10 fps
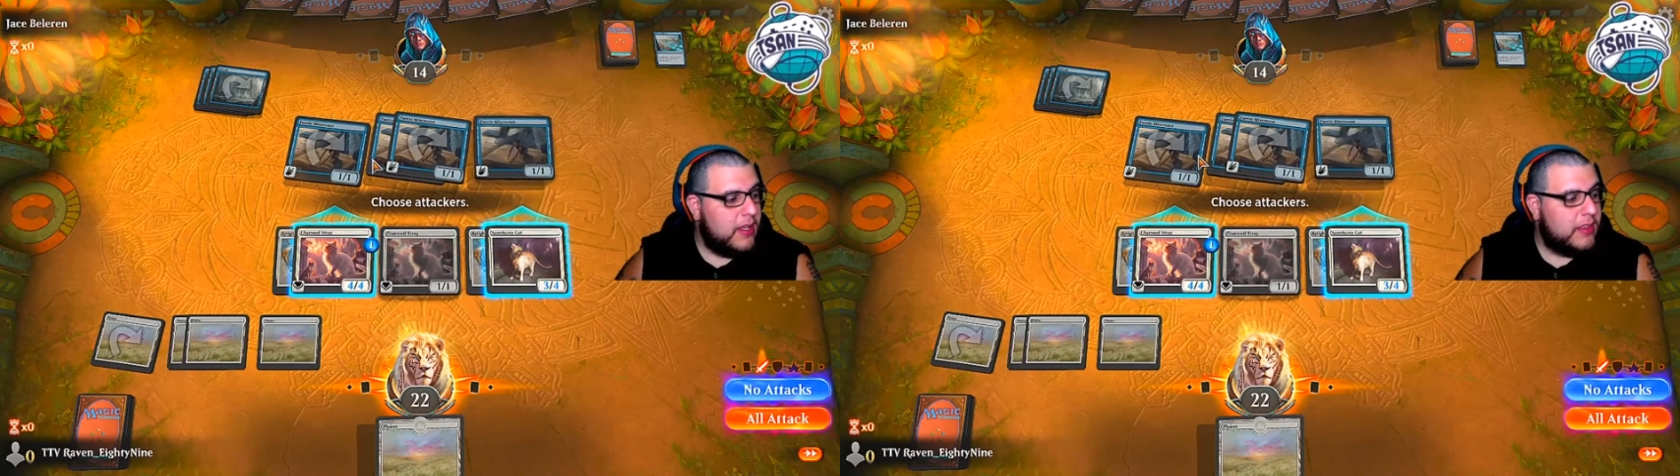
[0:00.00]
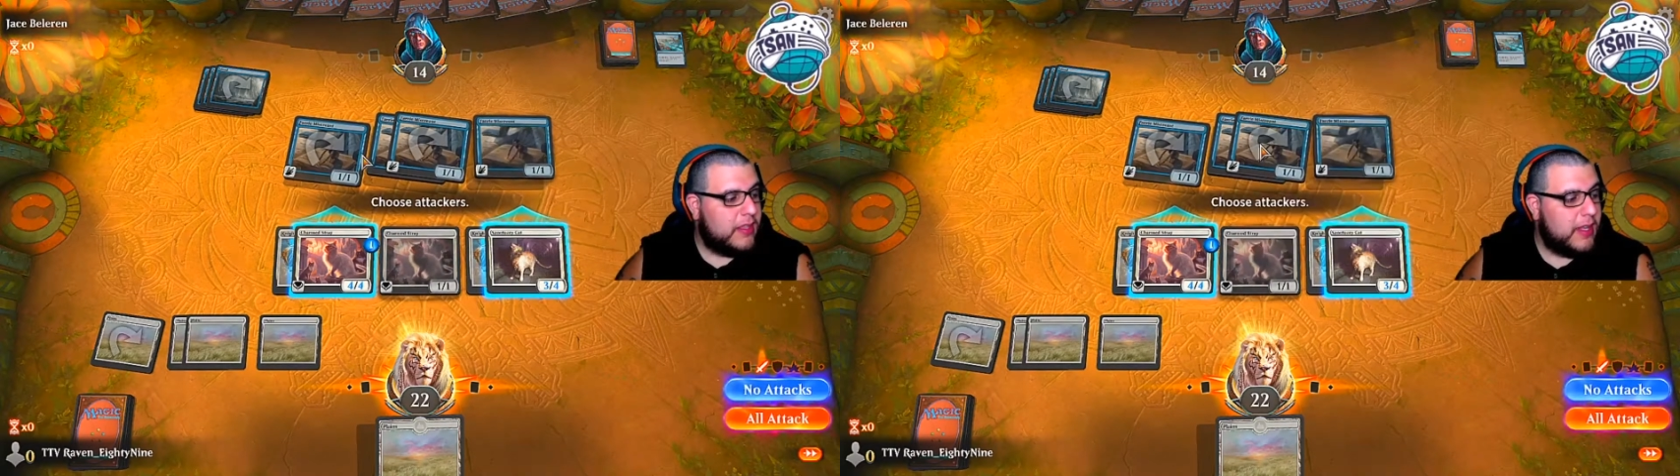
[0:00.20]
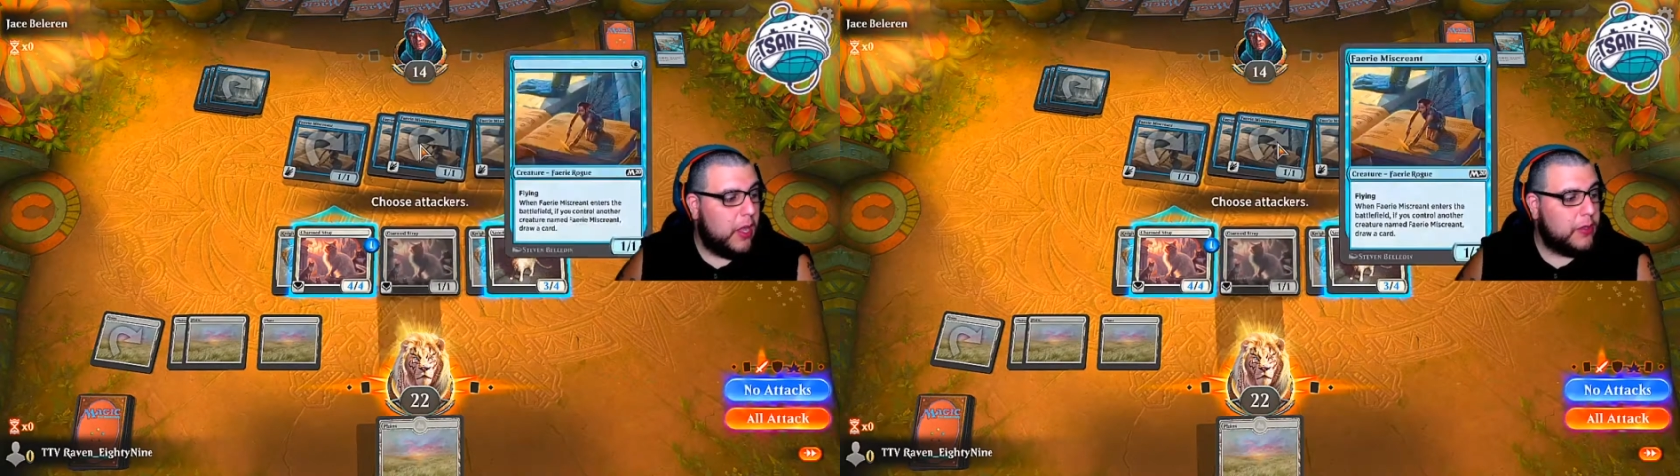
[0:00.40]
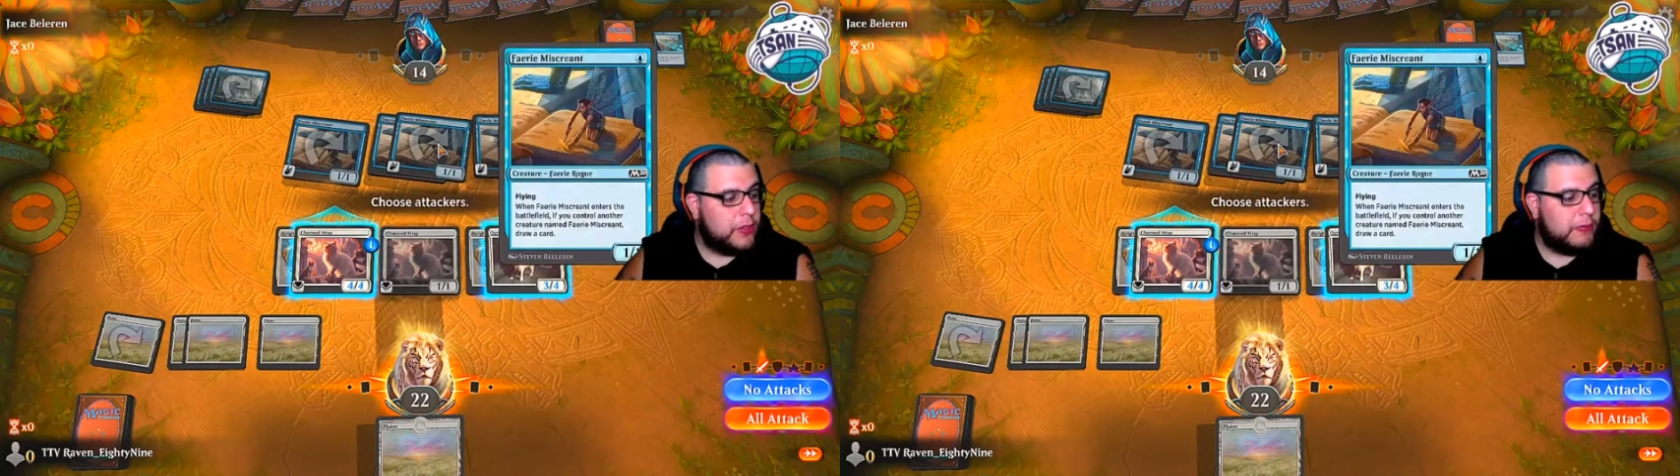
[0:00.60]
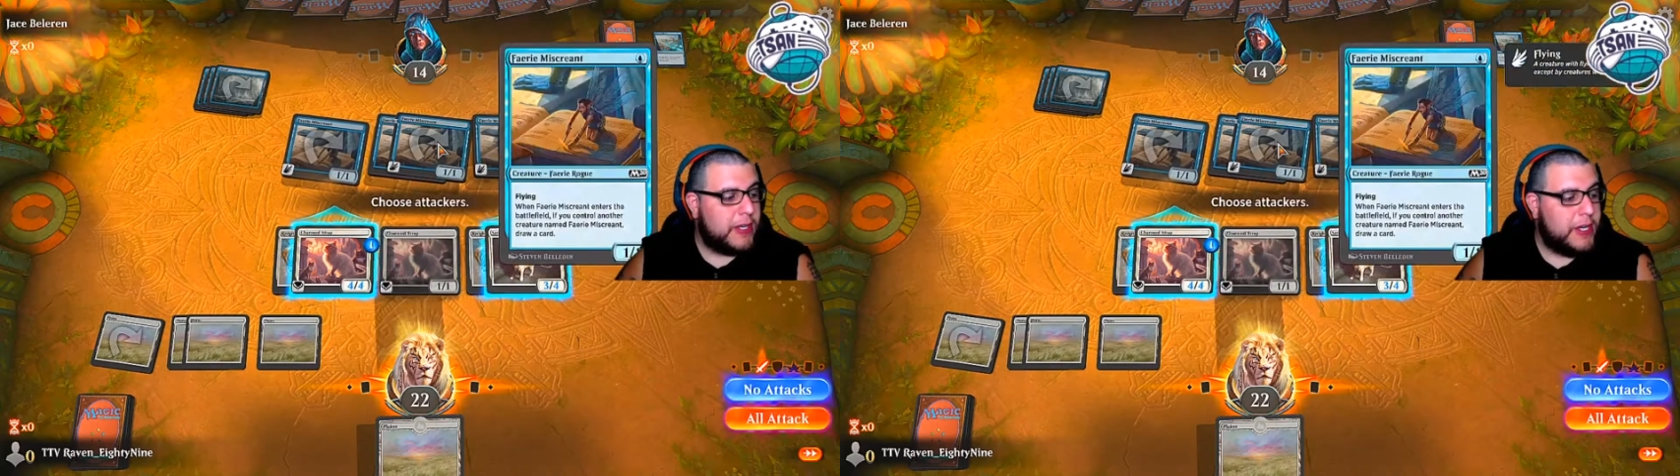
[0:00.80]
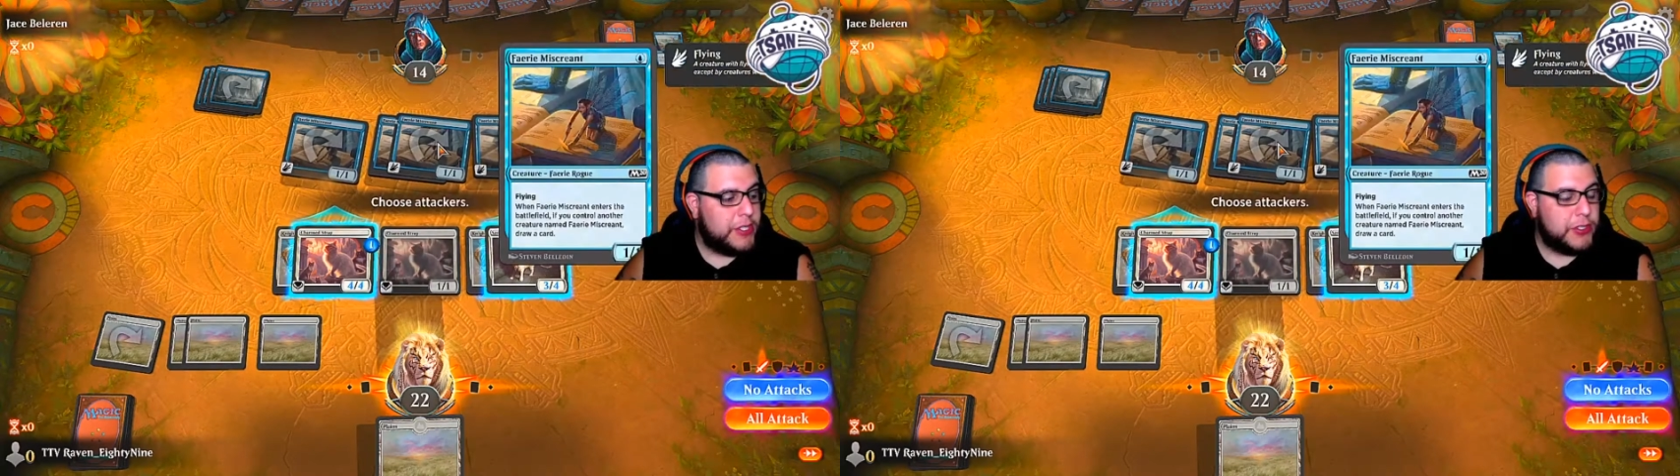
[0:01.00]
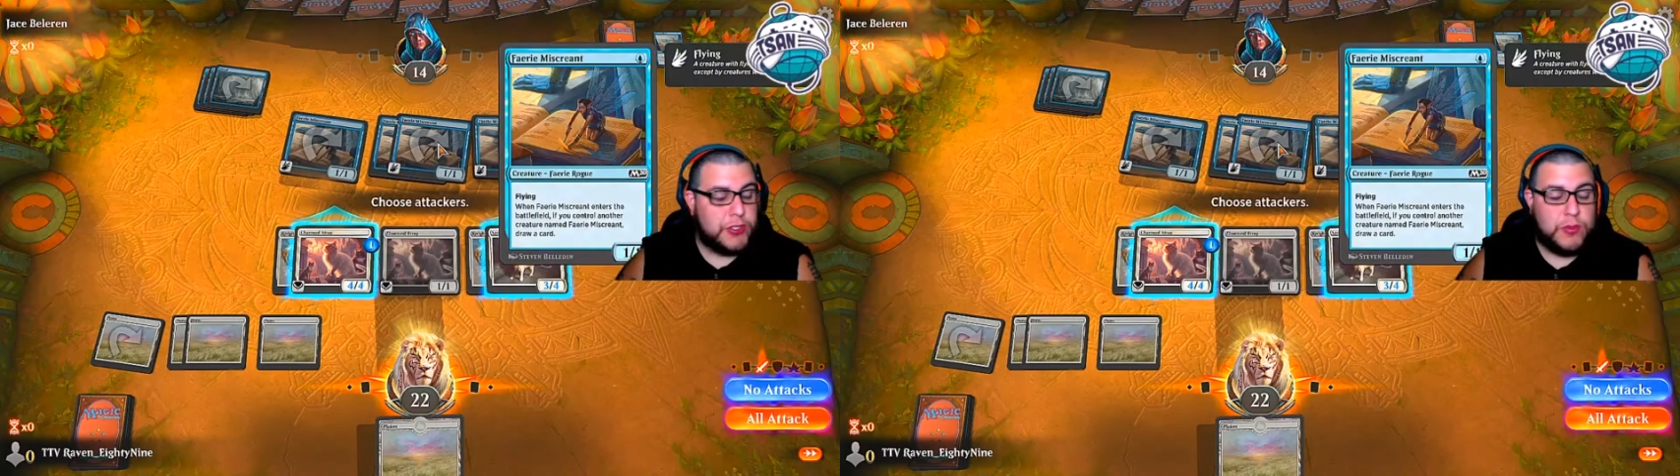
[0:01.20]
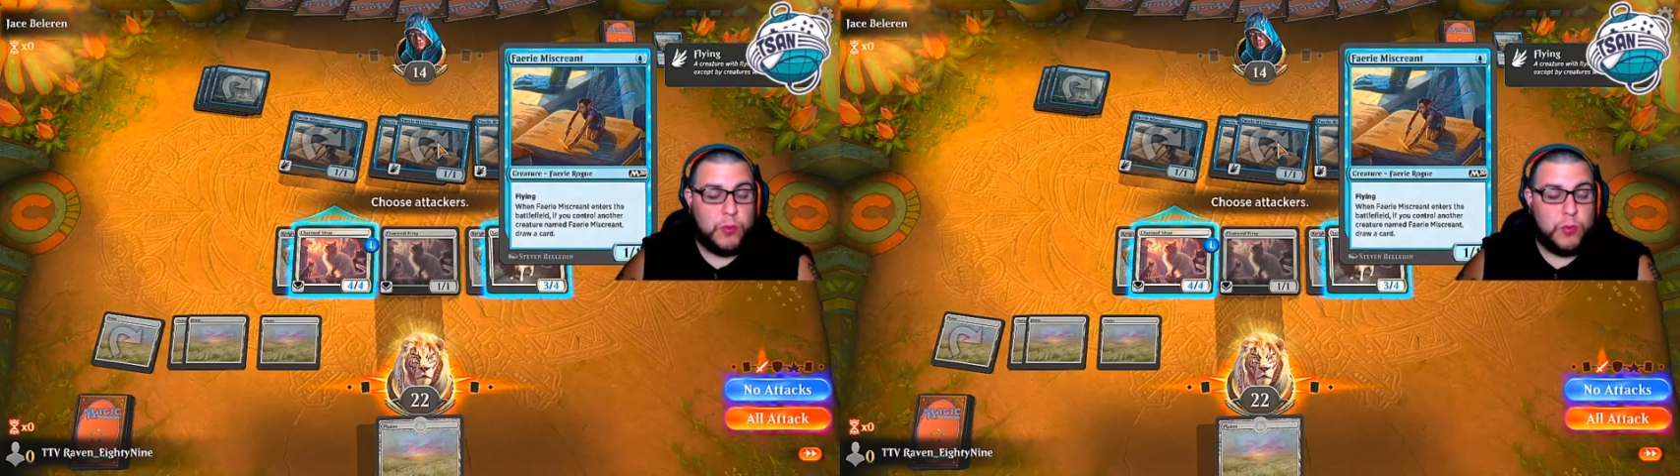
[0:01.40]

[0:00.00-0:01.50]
The other 3 creatures